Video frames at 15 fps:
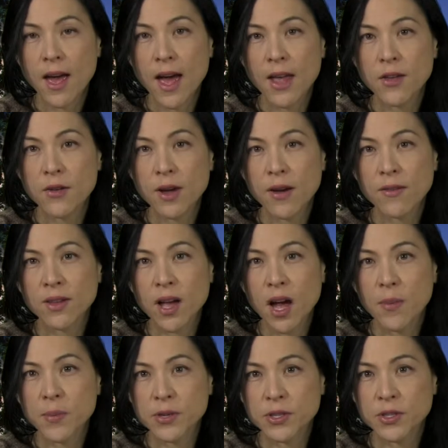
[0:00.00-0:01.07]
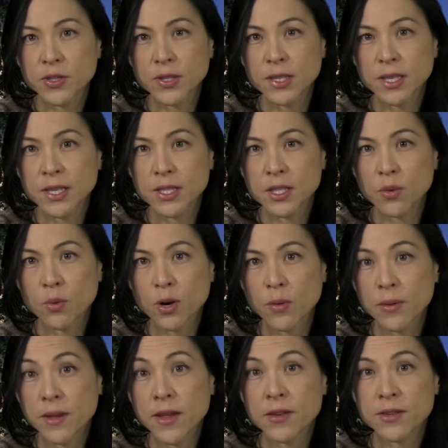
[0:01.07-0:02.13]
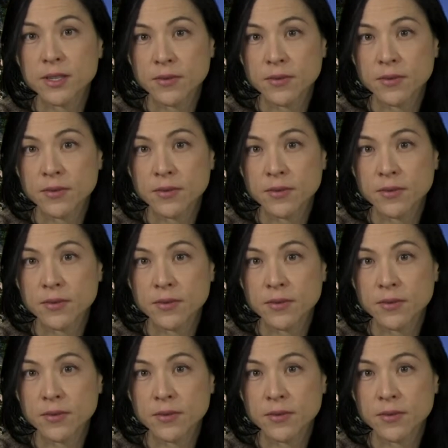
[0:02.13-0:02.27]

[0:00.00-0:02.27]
and you have an opportunity to work with other